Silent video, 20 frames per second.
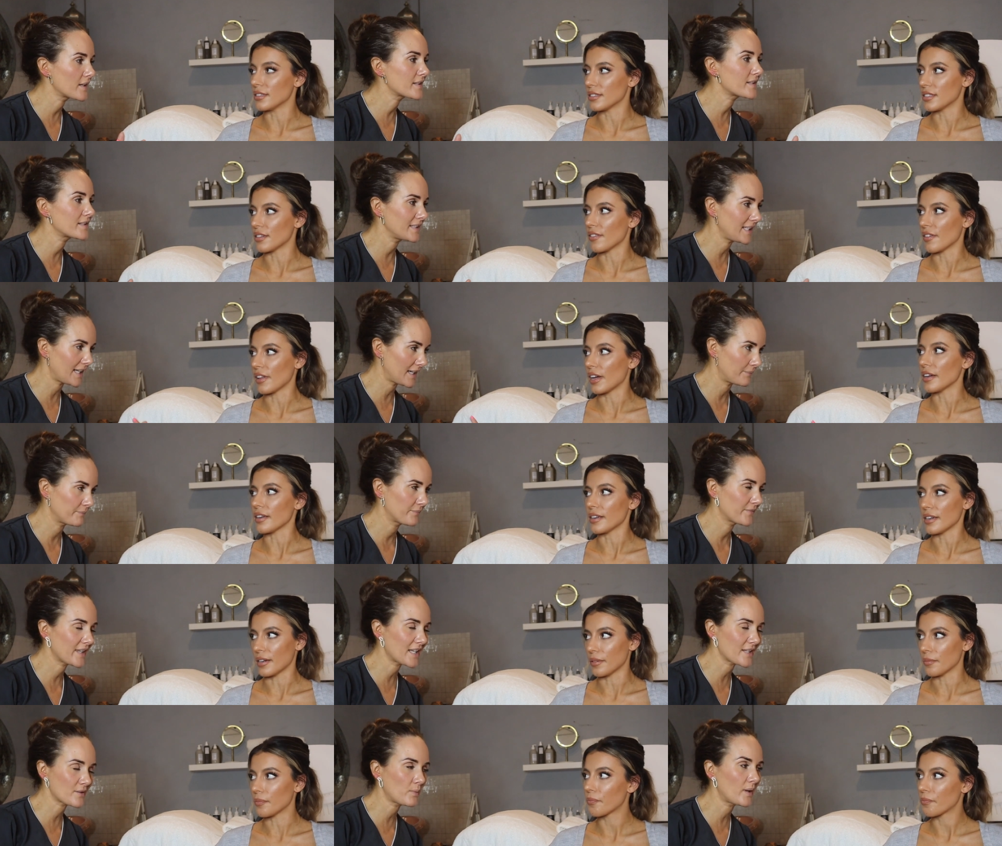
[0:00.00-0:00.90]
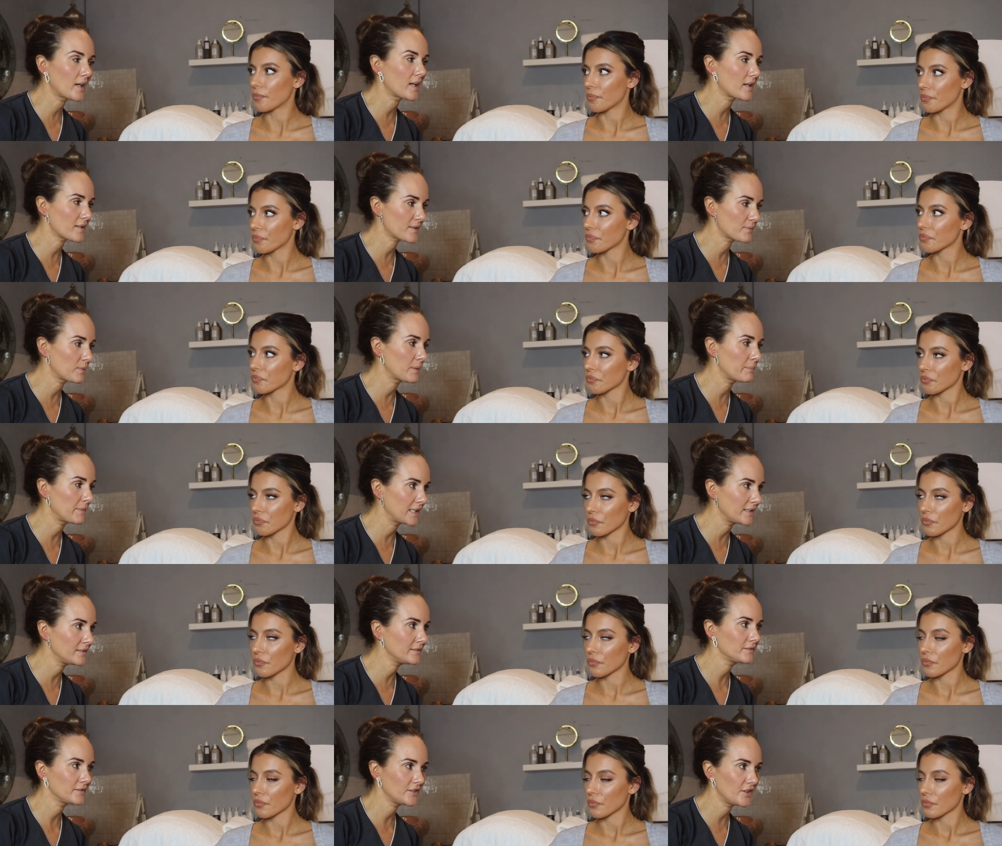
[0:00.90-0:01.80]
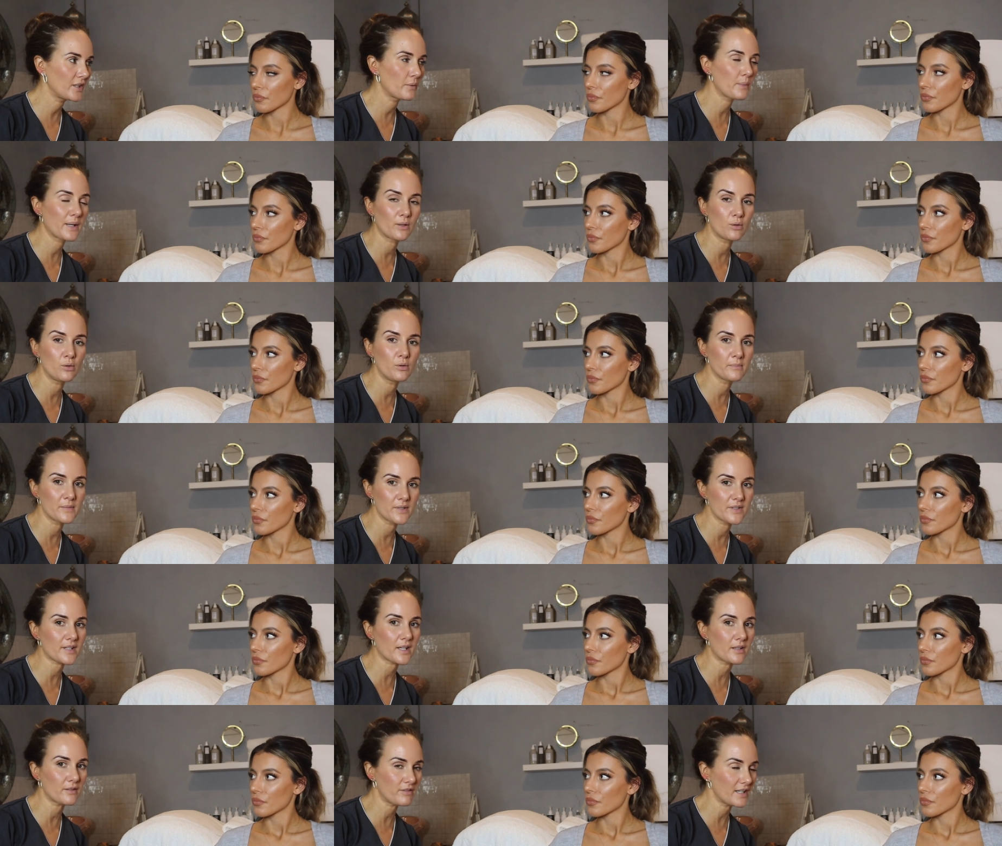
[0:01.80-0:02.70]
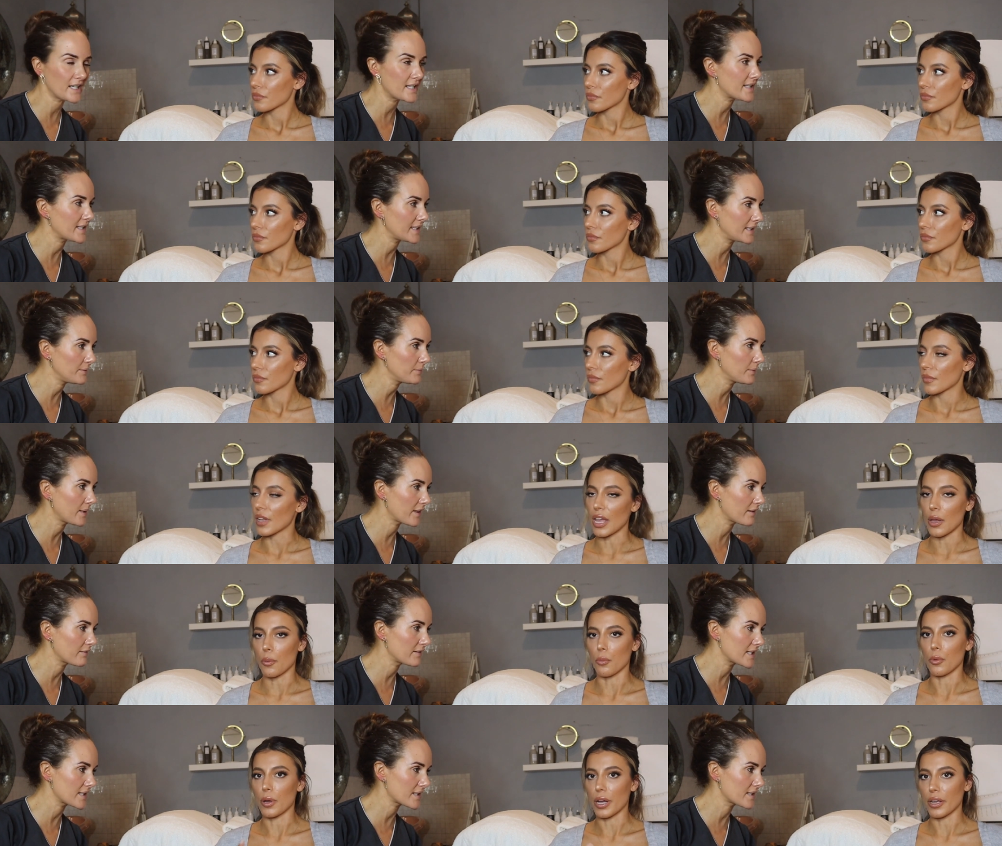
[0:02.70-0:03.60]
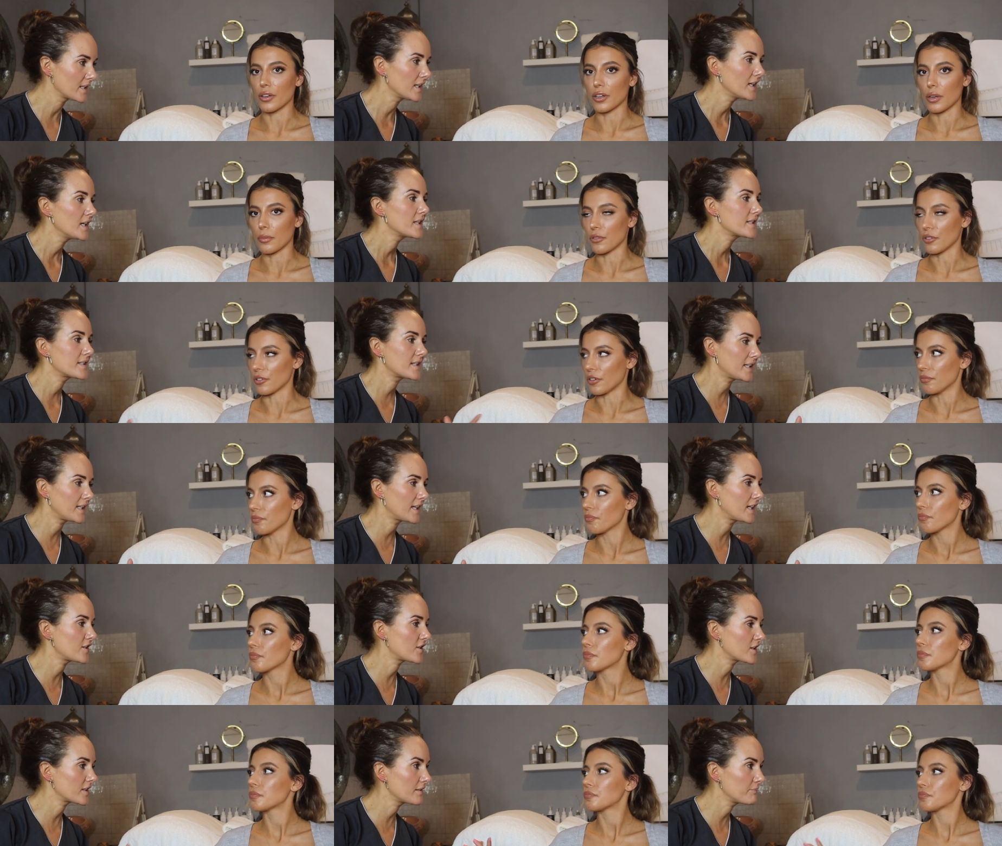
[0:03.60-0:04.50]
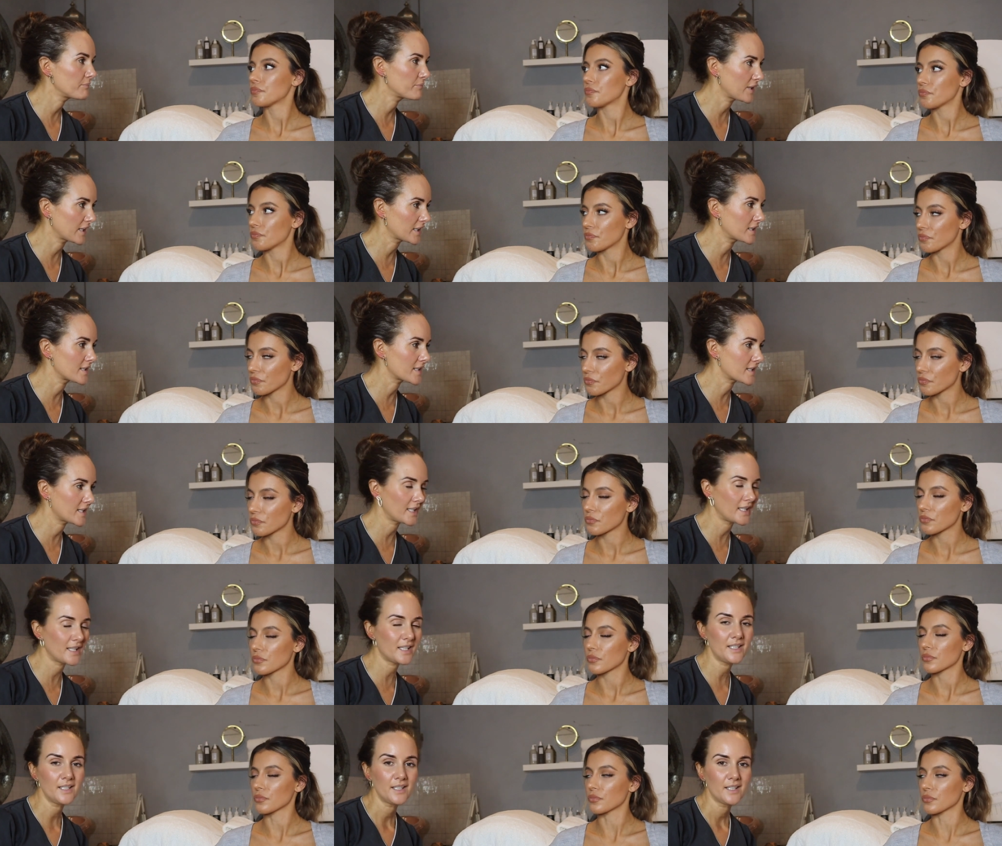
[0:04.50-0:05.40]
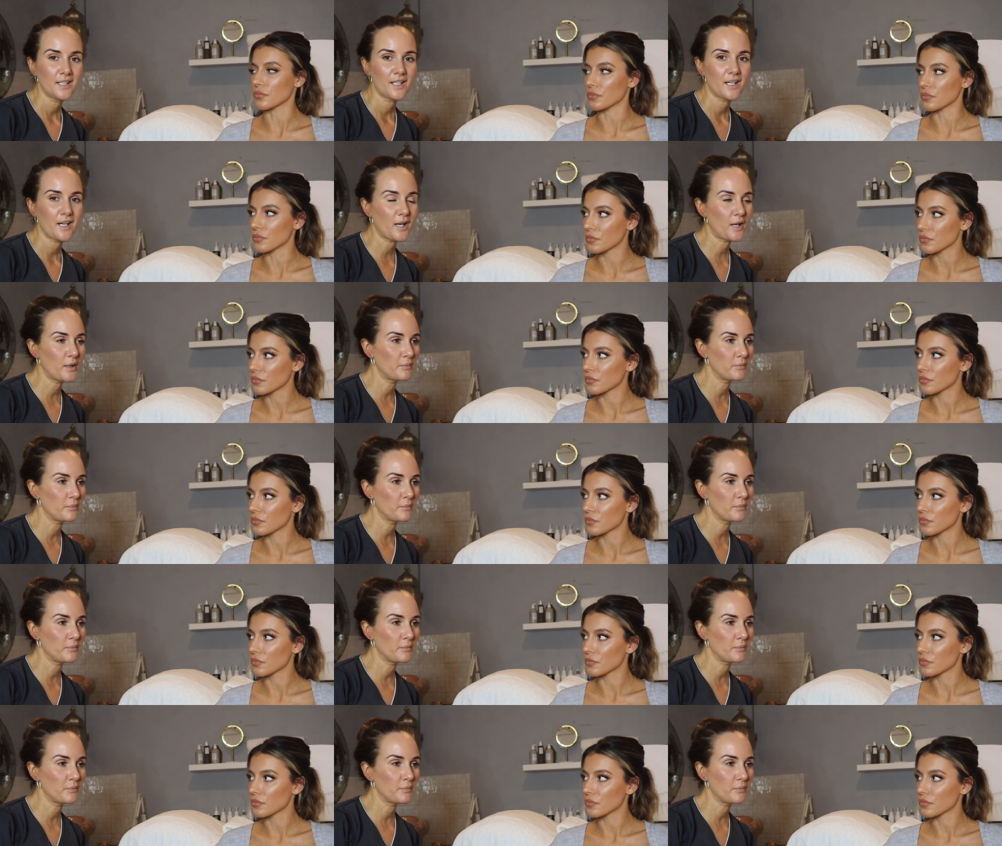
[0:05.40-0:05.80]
Speaker 1: Why us, yeah, yeah, that's why us women, you know, when our hormones go crazy, whether it it's teenager, pregnancy, mm-hmm.